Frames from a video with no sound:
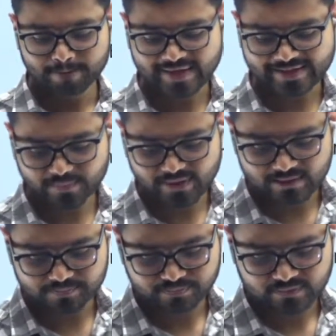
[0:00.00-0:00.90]

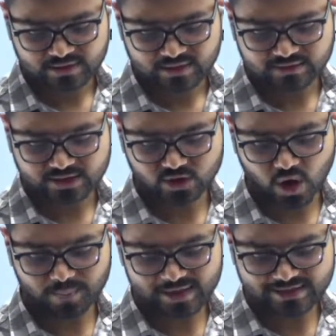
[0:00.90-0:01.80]
Multiple. The
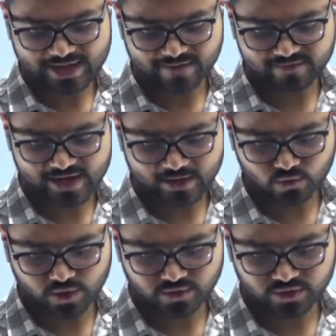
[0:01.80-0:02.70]
topic that we are
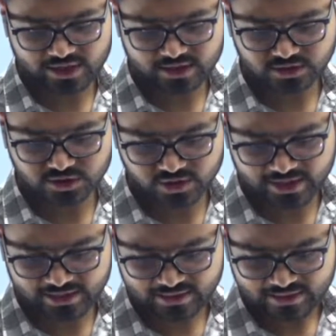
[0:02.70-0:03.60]
going to learn
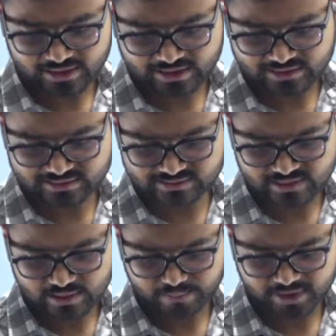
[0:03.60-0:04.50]
today
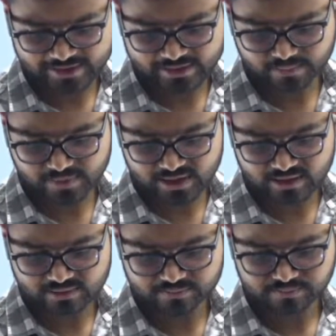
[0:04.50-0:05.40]
is
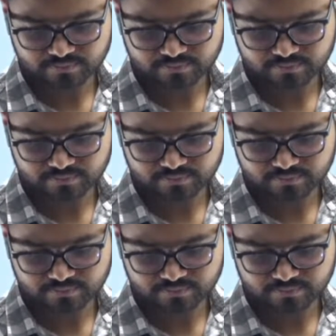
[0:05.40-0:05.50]
multiple.